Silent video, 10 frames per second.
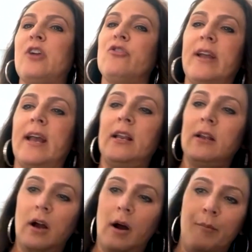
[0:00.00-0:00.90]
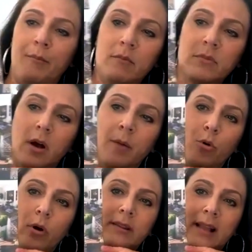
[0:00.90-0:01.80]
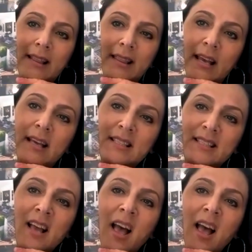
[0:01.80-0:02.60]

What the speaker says: I create a board like this.